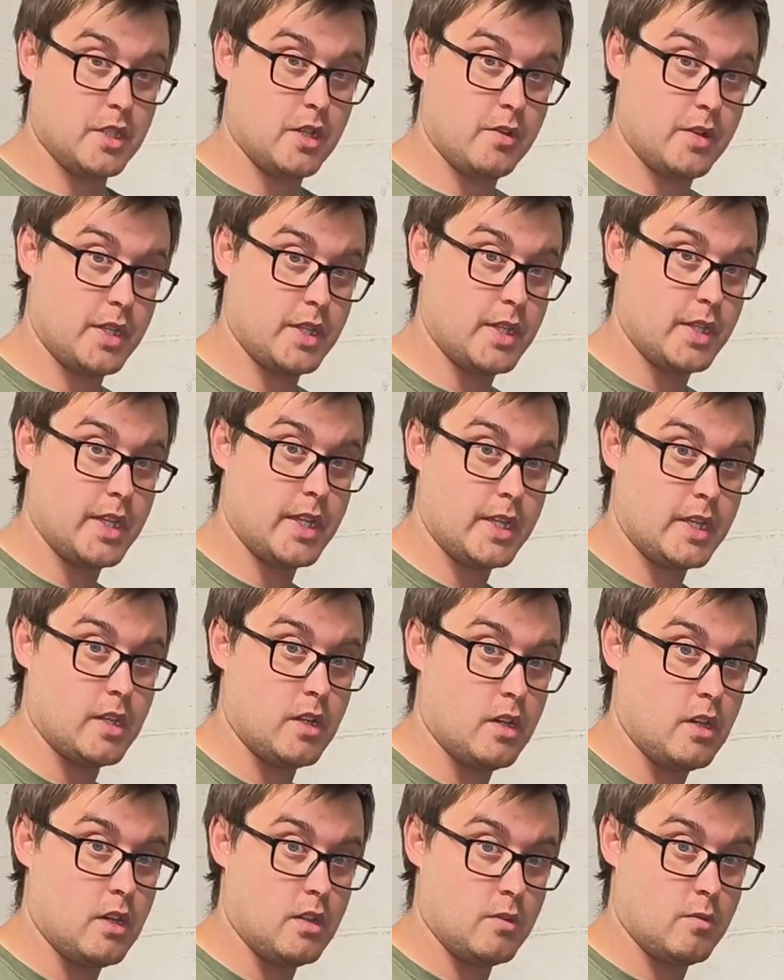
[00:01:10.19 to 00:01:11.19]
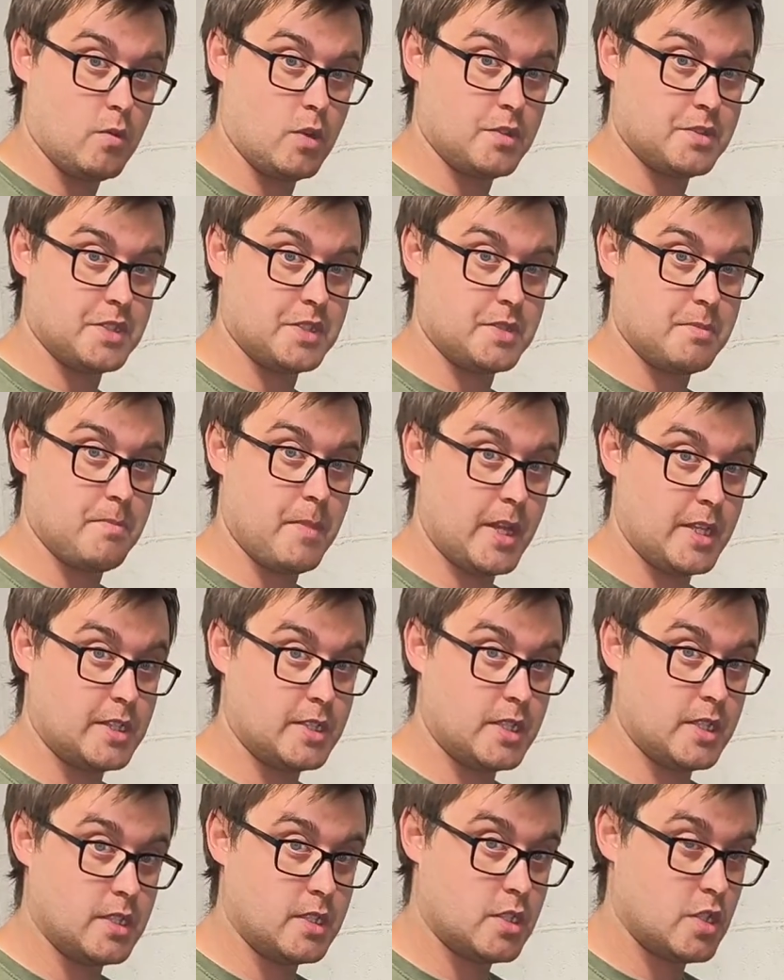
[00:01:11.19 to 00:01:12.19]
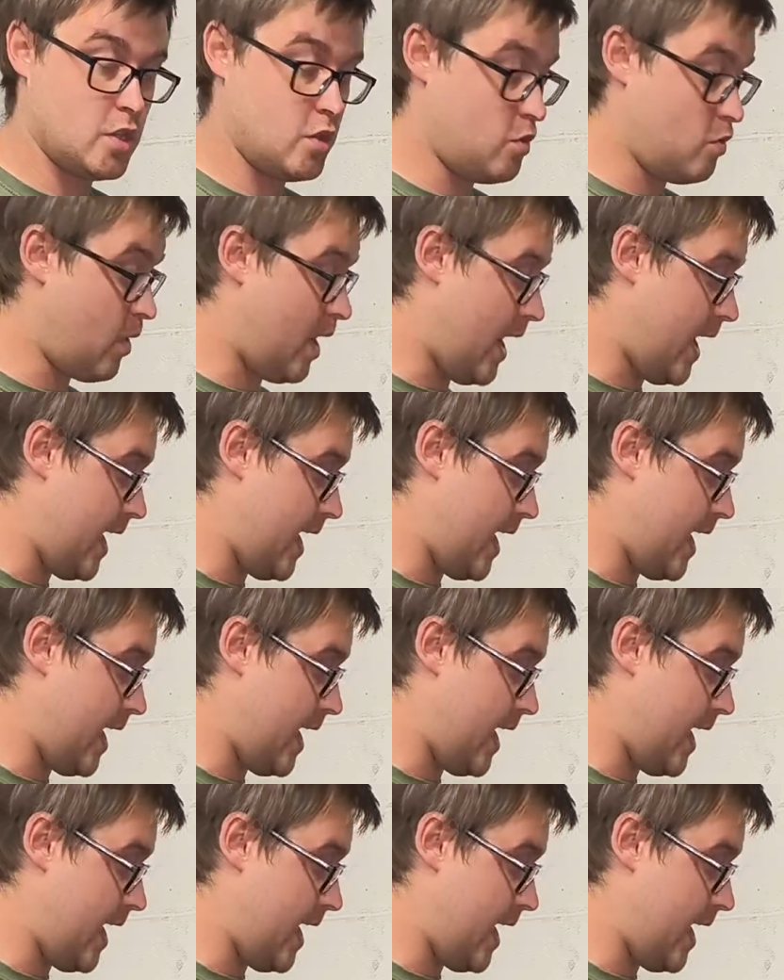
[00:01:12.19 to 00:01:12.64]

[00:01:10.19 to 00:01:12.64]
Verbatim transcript: going in a kit car and I wanted to mate it to